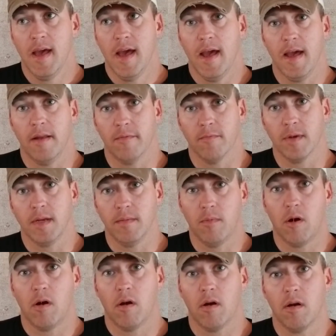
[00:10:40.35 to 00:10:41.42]
and
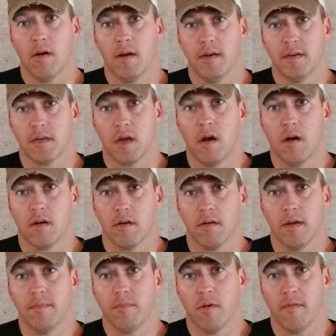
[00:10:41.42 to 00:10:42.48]
rebar and
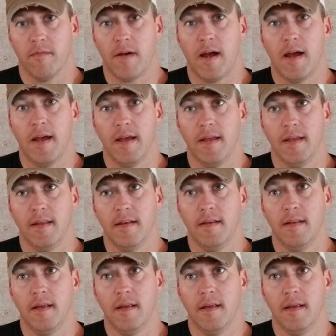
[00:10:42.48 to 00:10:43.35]
concrete provide